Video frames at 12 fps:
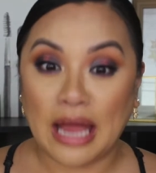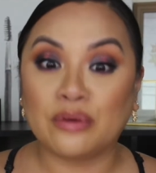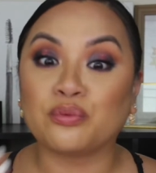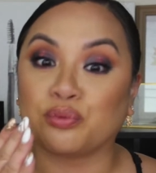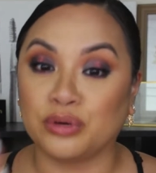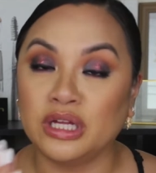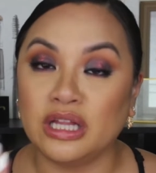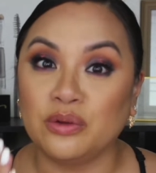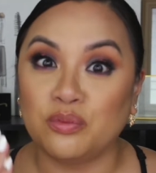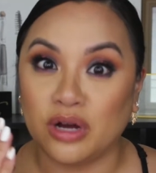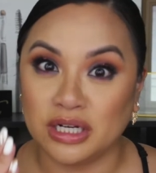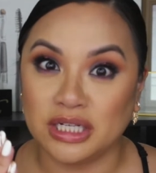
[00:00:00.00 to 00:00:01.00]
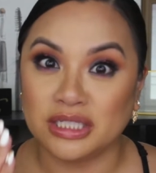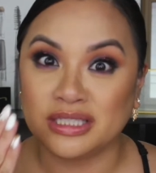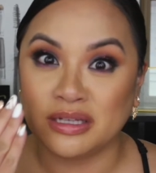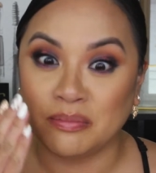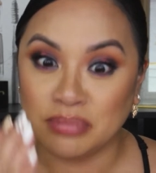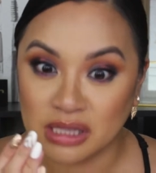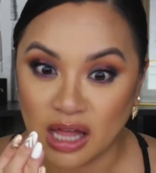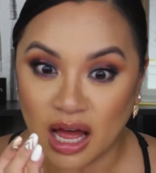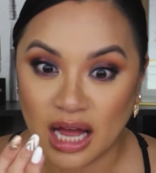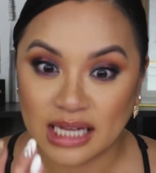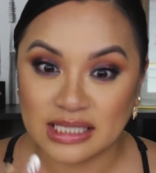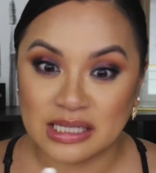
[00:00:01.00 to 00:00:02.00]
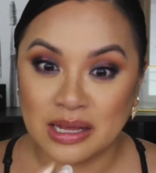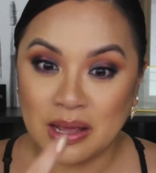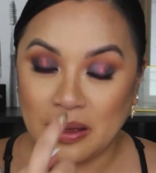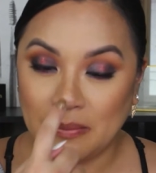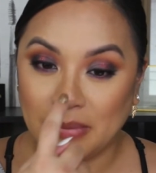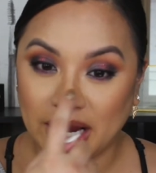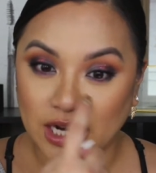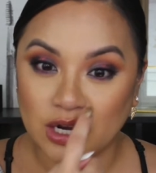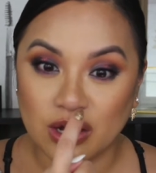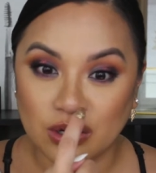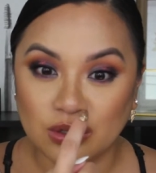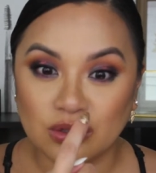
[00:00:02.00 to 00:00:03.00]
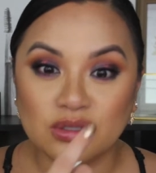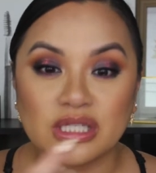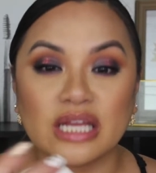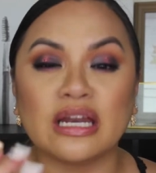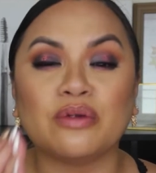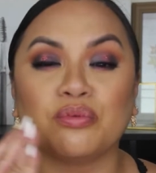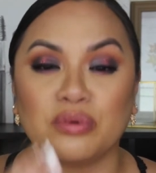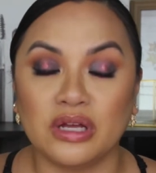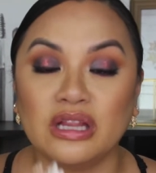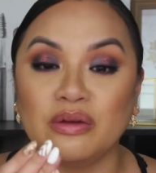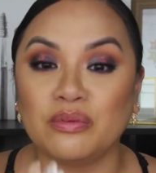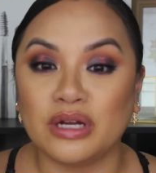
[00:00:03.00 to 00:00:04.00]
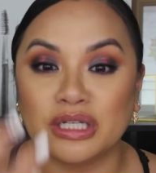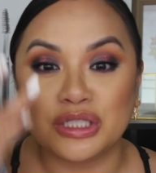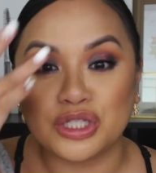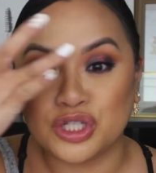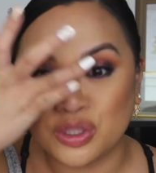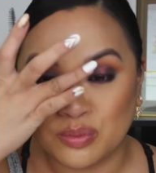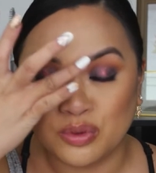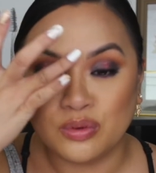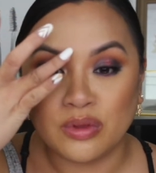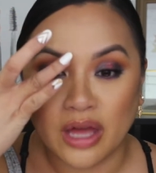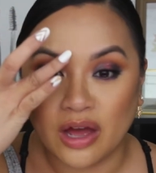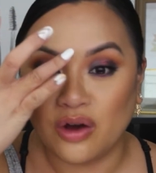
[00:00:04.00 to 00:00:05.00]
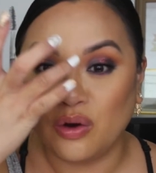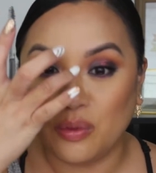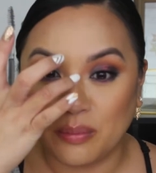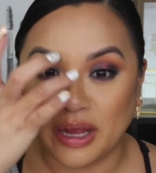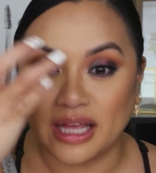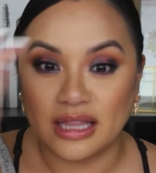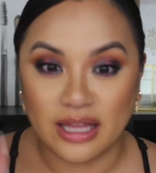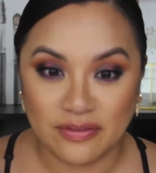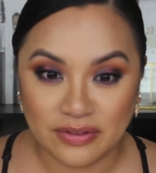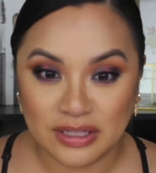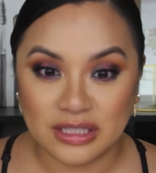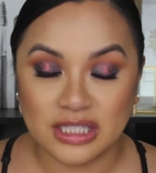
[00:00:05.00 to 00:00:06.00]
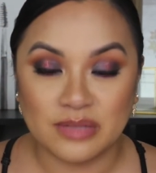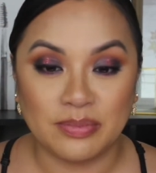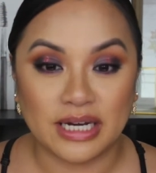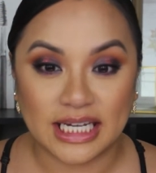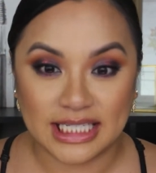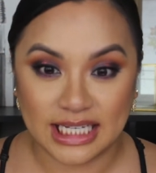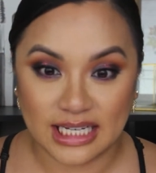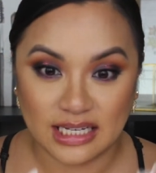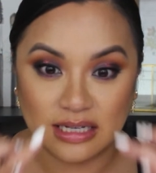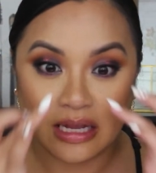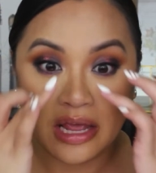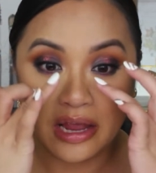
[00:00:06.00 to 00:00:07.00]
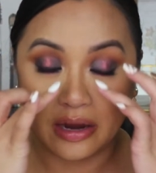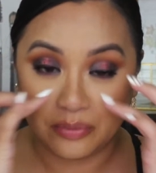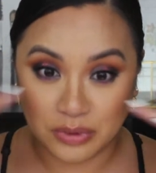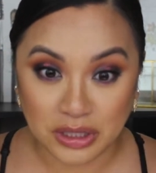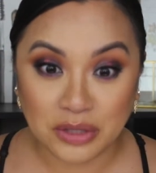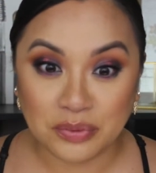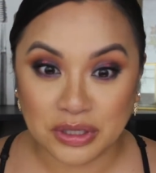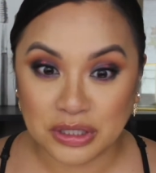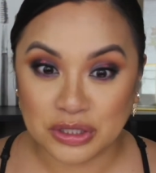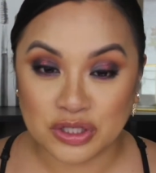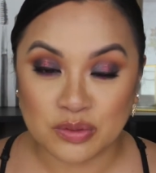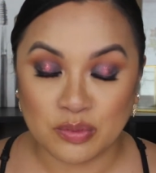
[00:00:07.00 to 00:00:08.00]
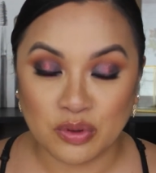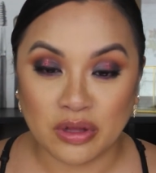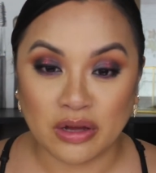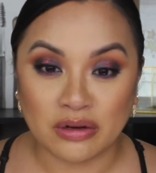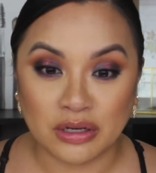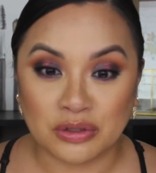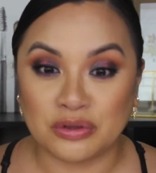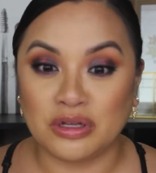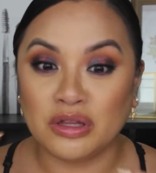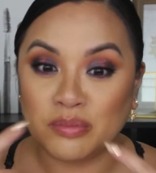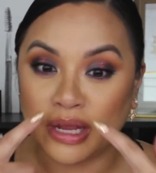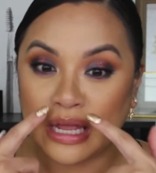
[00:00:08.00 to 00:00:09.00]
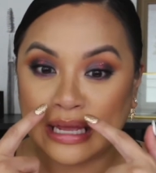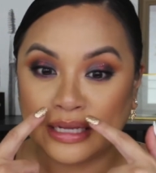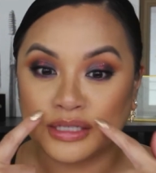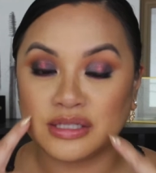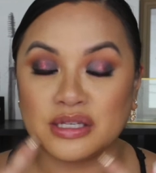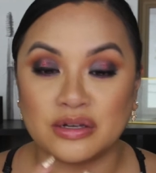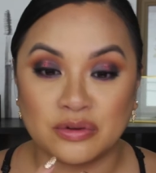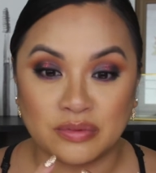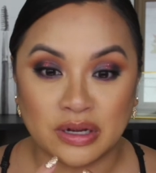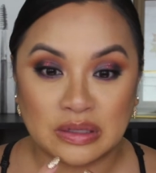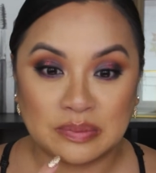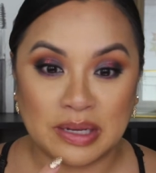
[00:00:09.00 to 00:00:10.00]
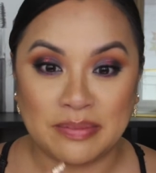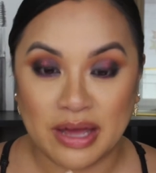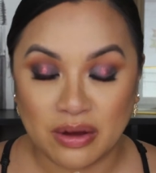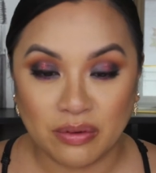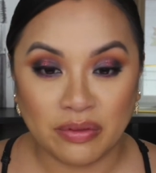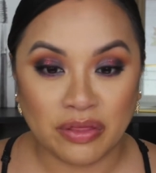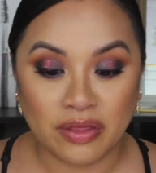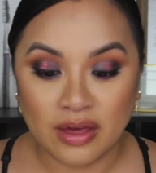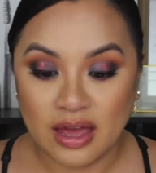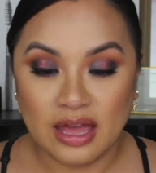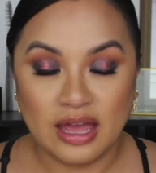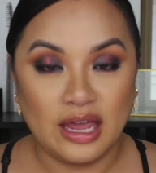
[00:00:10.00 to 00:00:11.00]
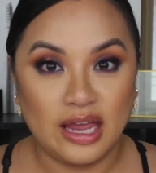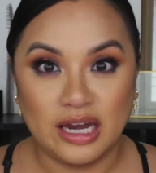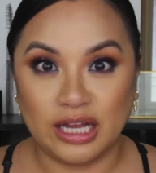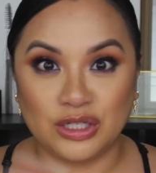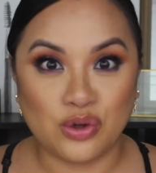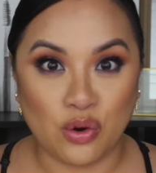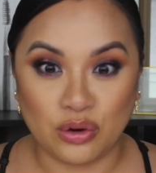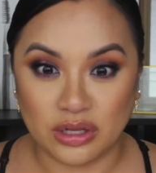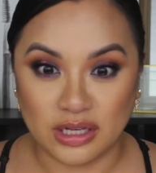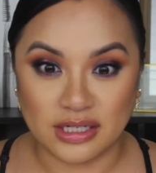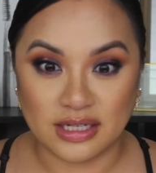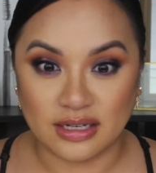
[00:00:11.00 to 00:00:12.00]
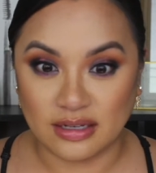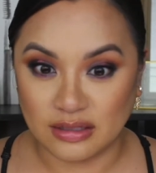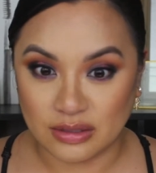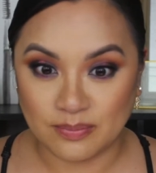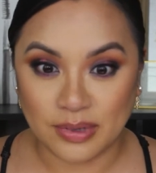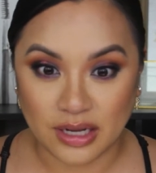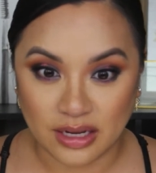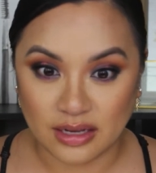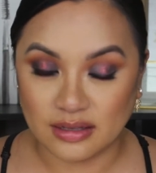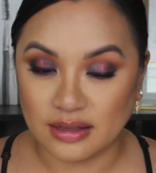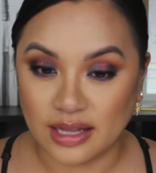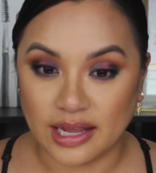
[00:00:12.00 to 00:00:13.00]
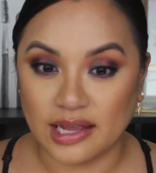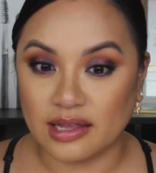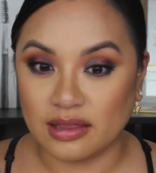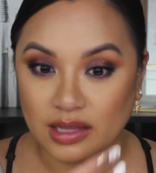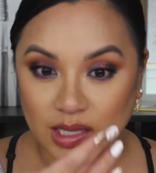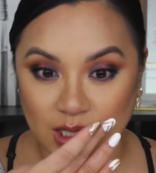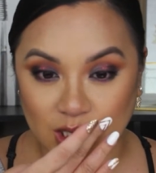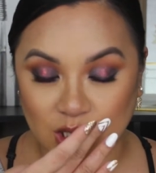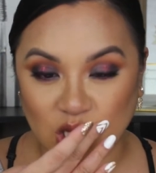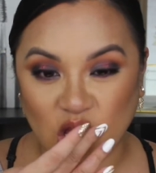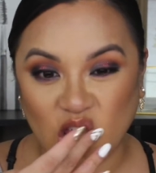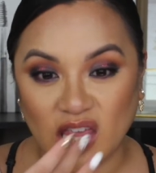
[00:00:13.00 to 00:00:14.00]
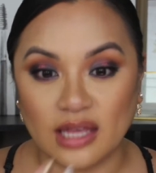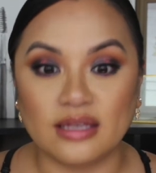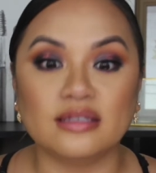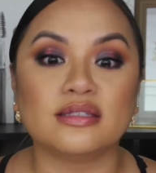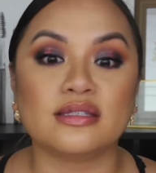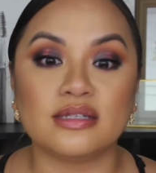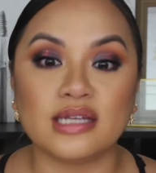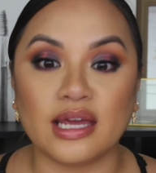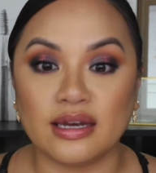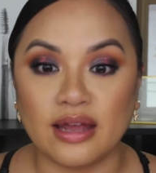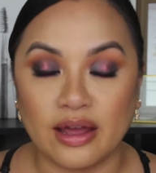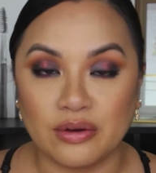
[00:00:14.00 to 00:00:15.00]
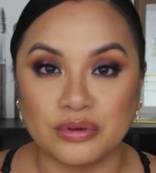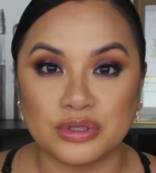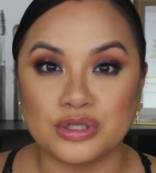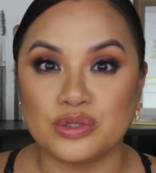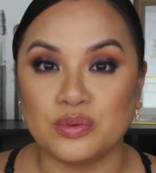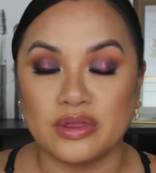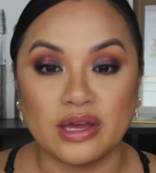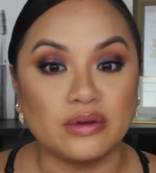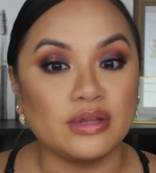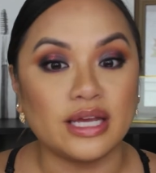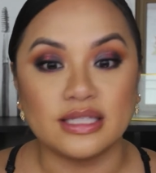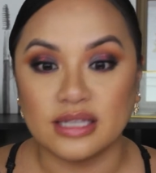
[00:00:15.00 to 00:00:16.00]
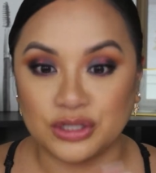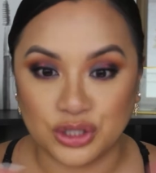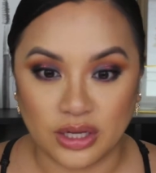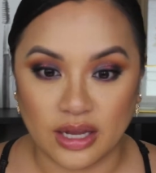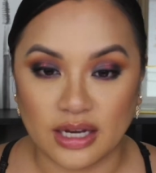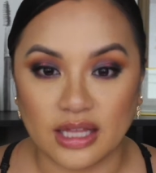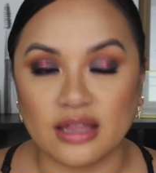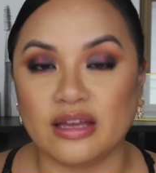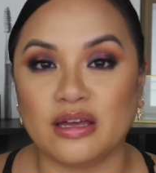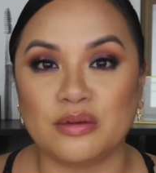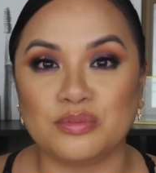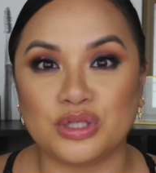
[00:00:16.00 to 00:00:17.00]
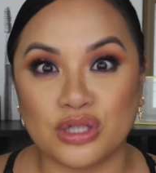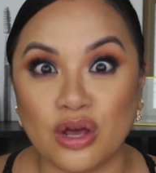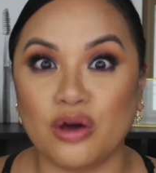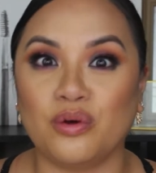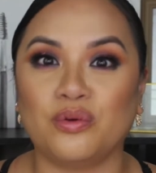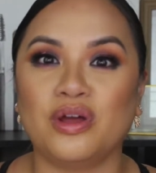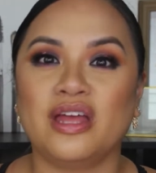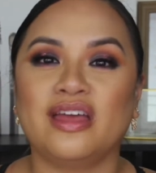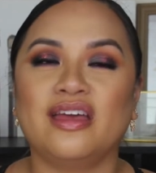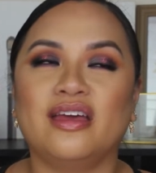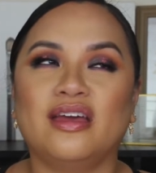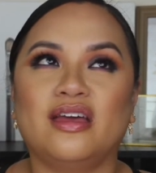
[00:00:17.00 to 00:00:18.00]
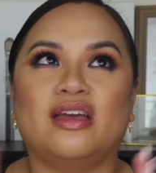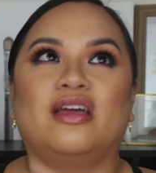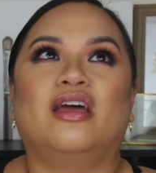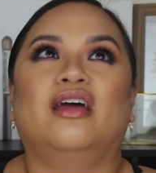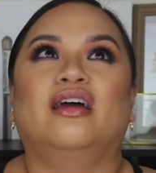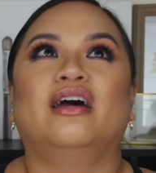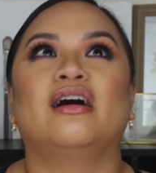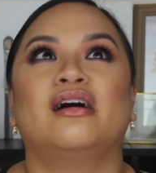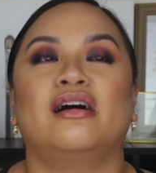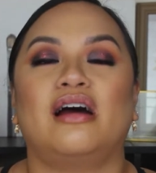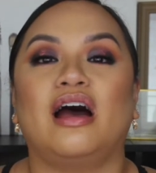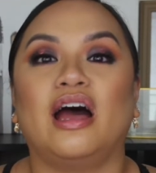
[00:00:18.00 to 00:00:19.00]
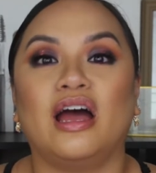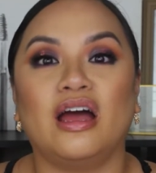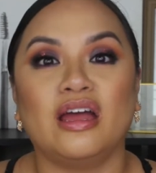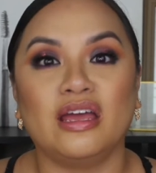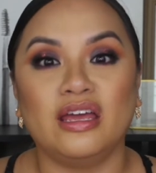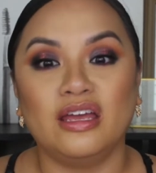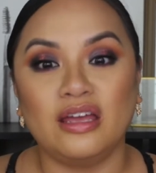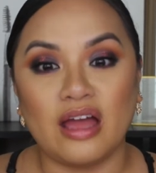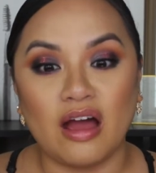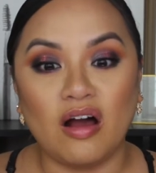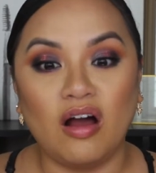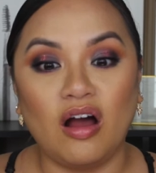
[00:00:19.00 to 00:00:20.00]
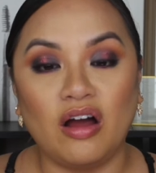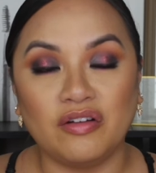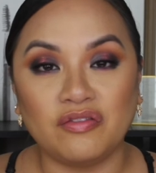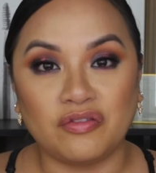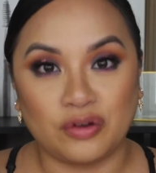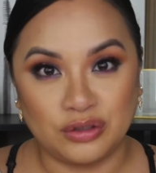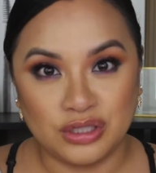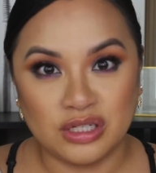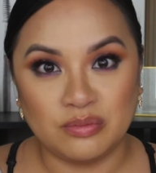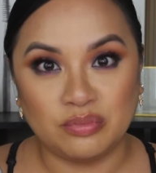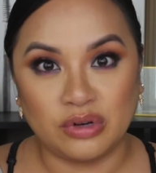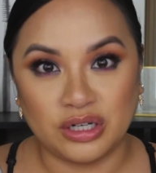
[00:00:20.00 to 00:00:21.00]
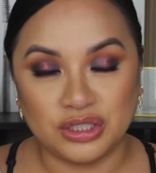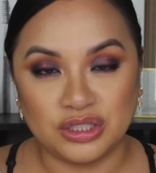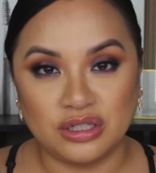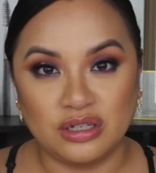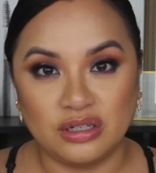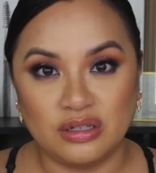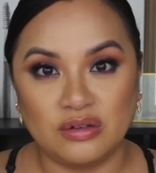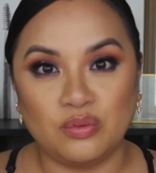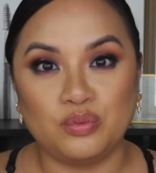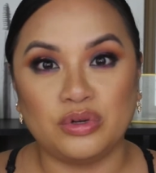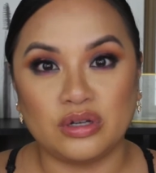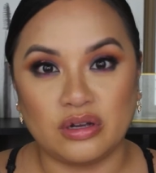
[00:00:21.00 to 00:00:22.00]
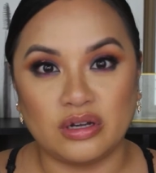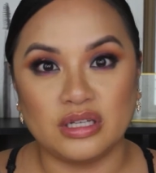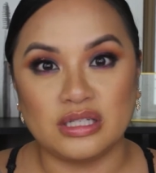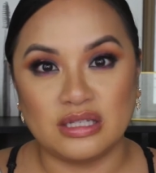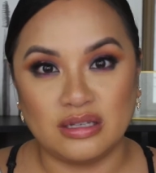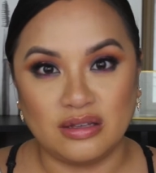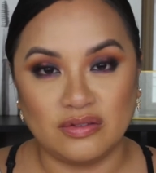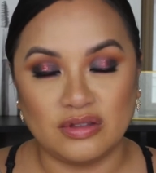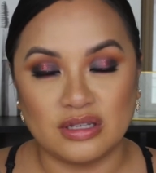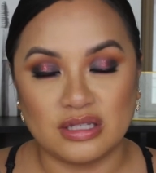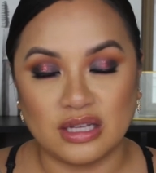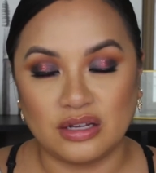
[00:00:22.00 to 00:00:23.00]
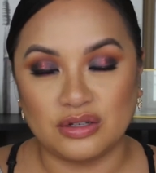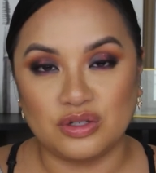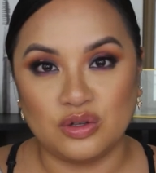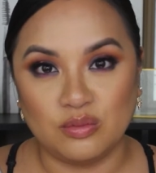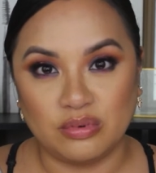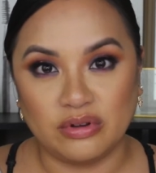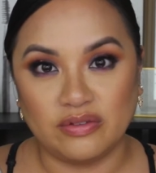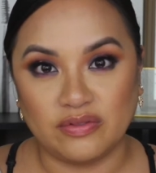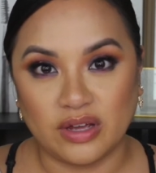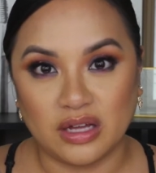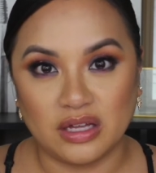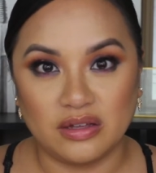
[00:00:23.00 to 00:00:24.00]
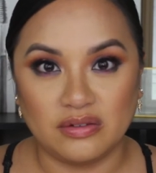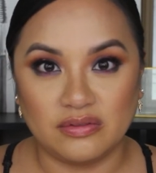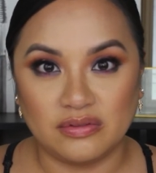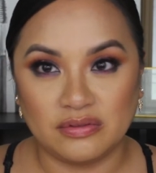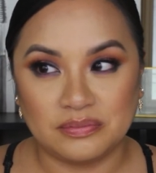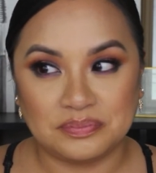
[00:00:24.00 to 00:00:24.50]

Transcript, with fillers: I really wanted to blot my nose and I really wanted to smooth out my 11s, but I didn't. I really wanted to smooth out underneath my eyes and around my mouth and I totally didn't. But like this is 10 hours without like touching anything up. So I, on first impression, would honestly give this like a 2.5.